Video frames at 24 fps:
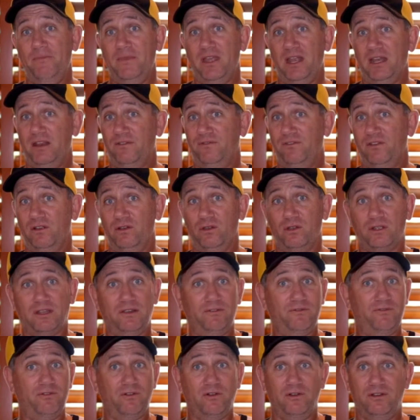And if you're
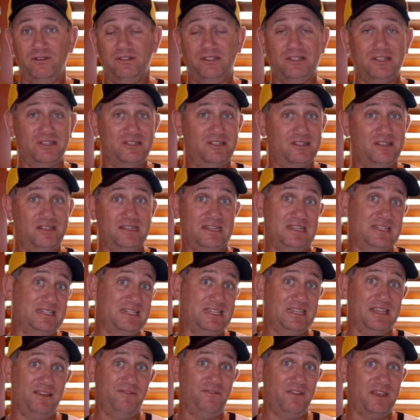looking for just
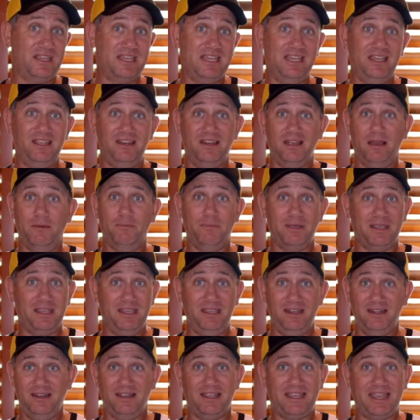to give your kid a
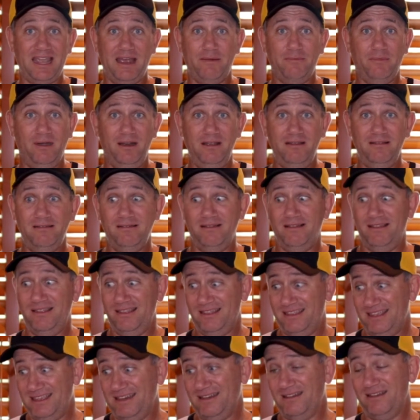beginner camera,
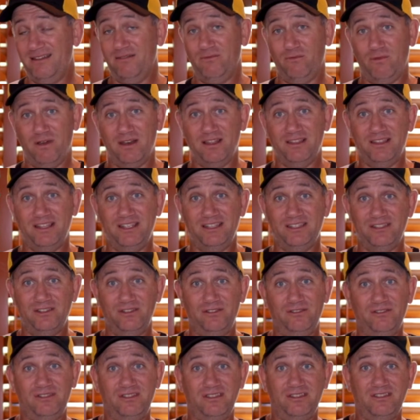then one of these
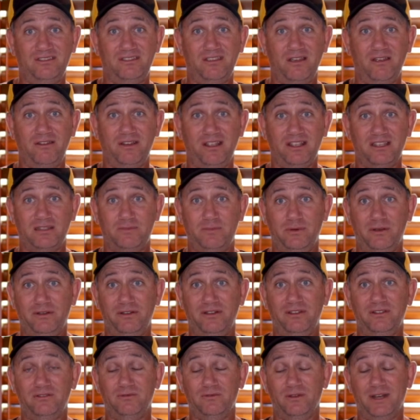new Sony
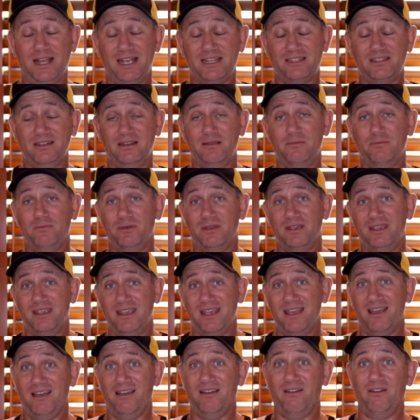Xperias would actually
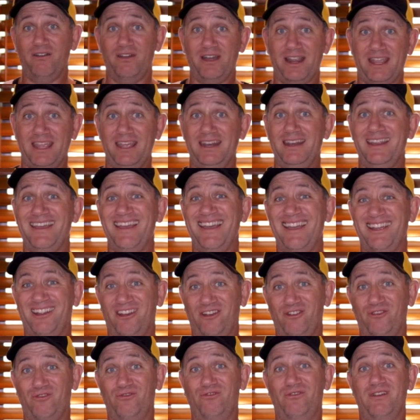be, I reckon, a
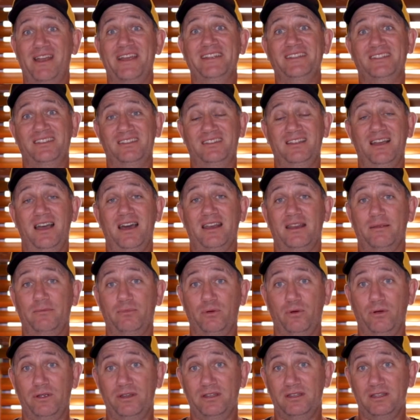great starting
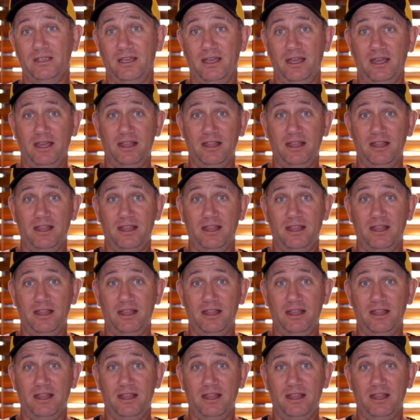point.